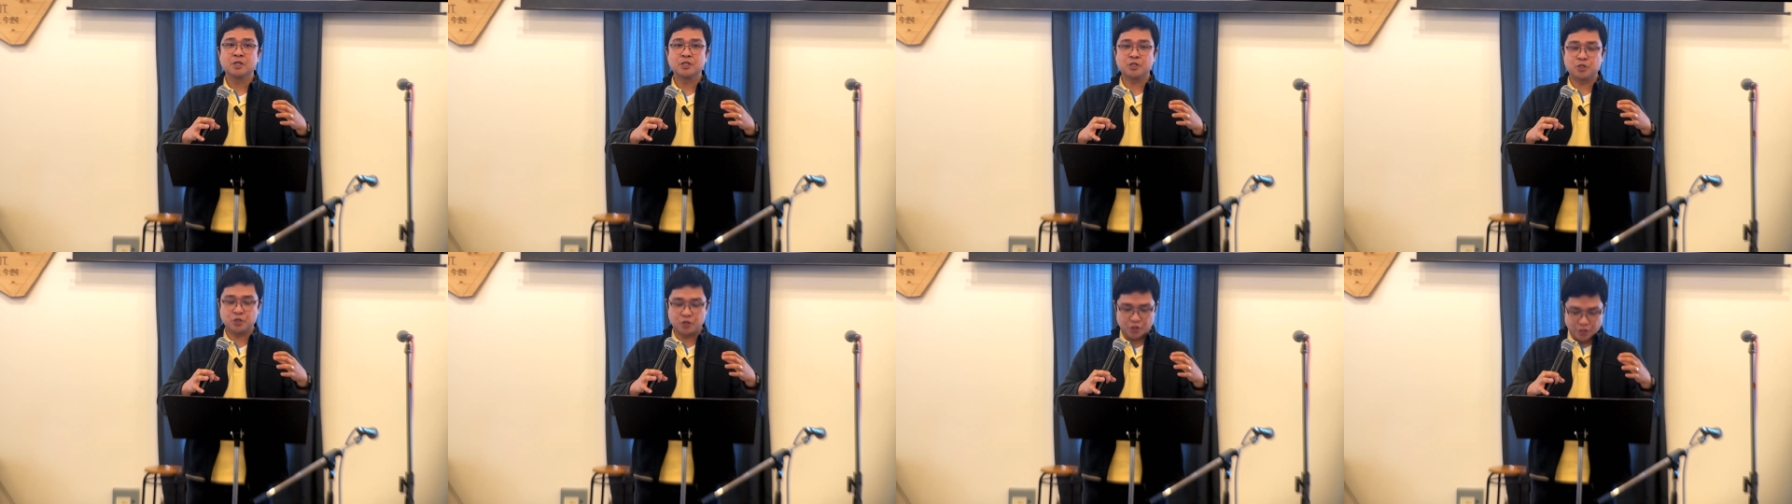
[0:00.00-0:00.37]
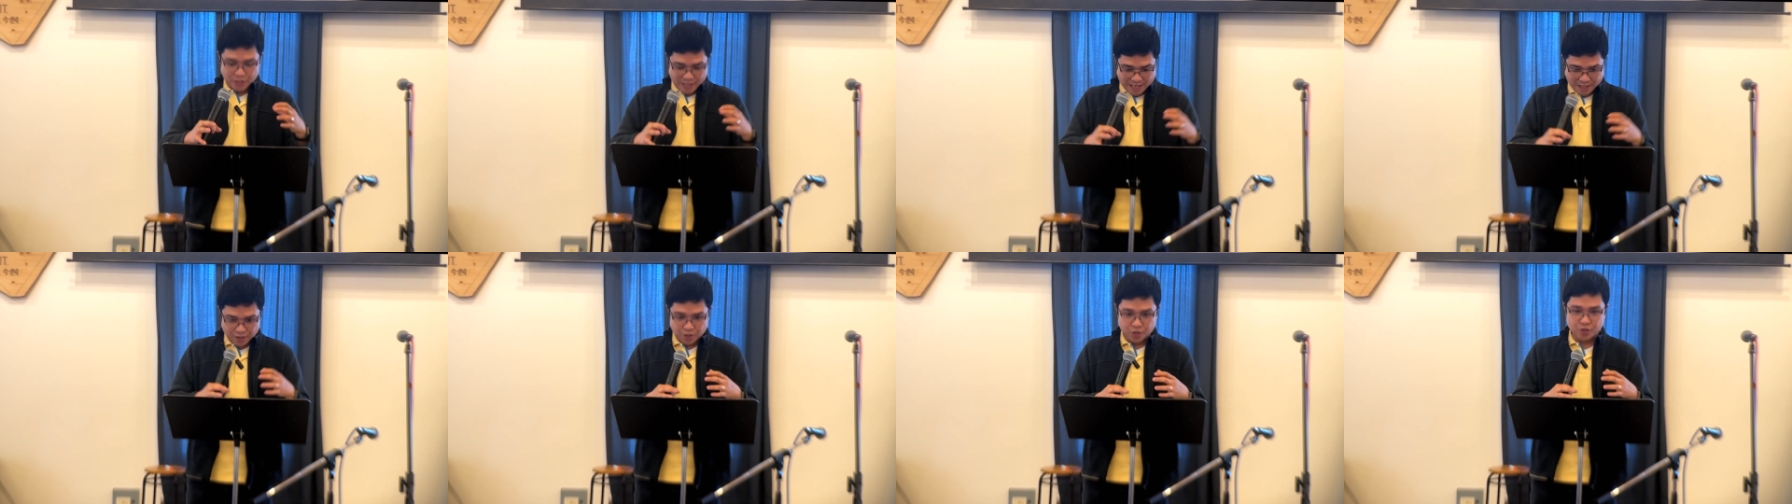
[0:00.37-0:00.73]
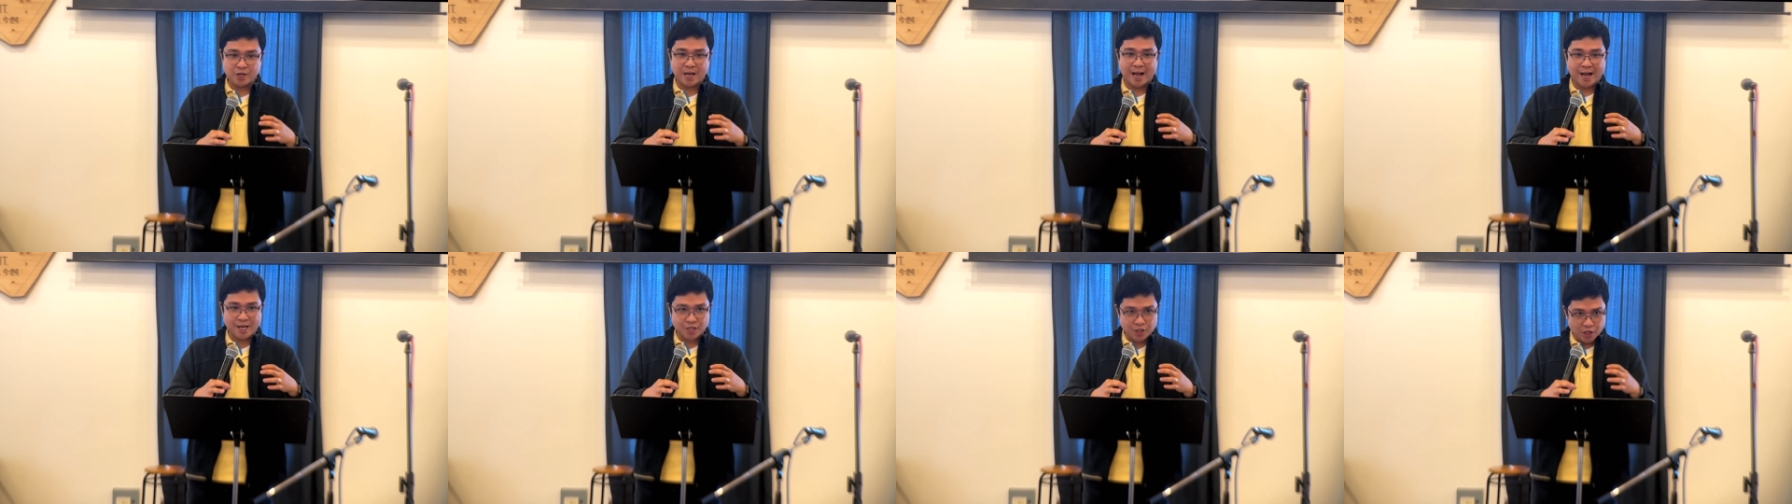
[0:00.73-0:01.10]
to Jesus
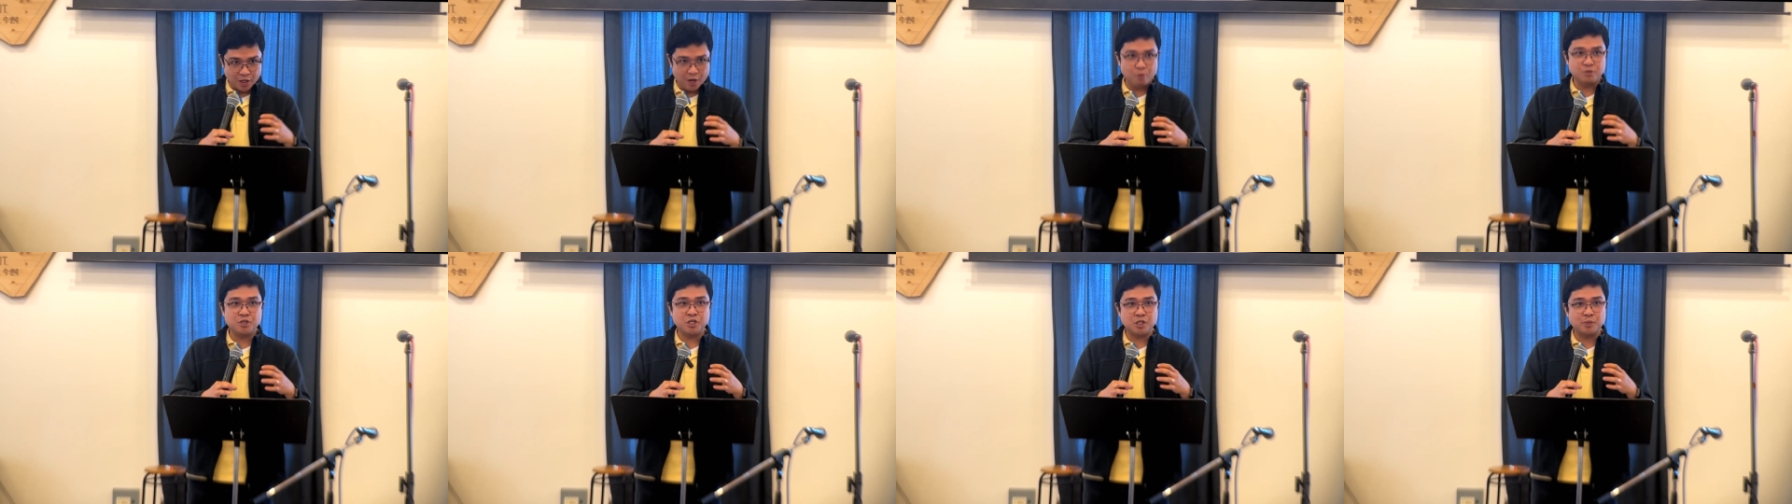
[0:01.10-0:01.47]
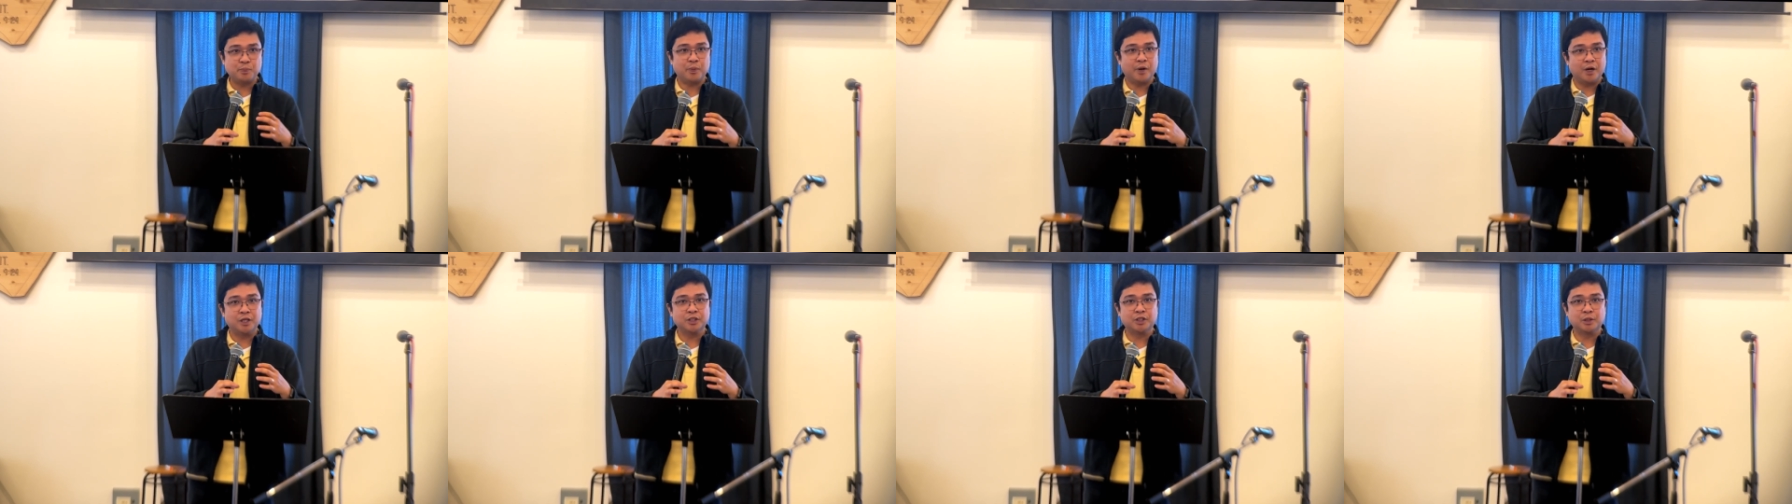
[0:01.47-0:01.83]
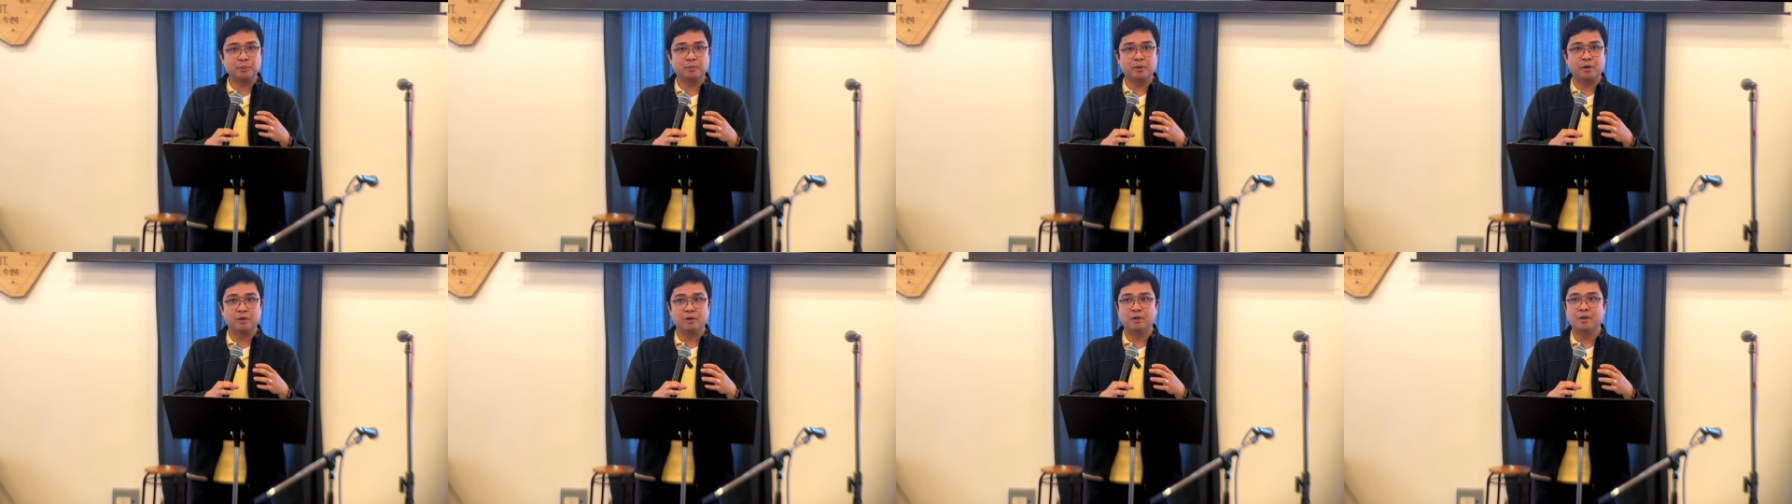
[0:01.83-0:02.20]
as close as
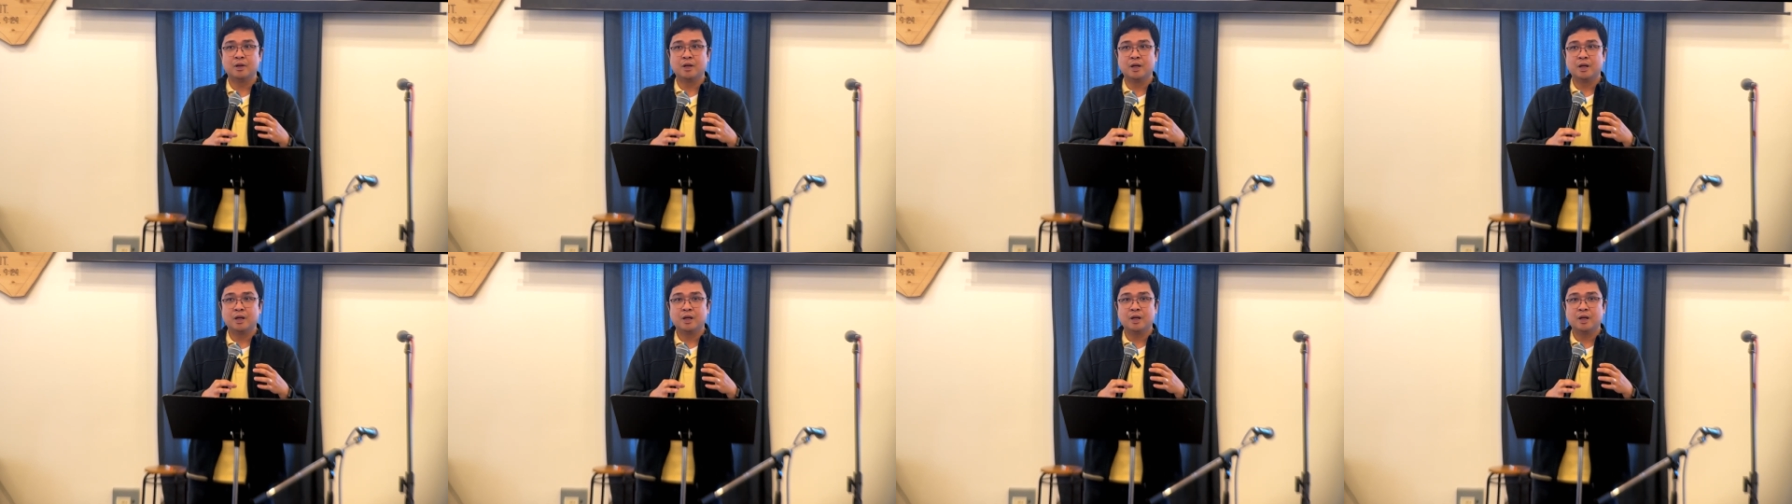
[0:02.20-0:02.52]
possible,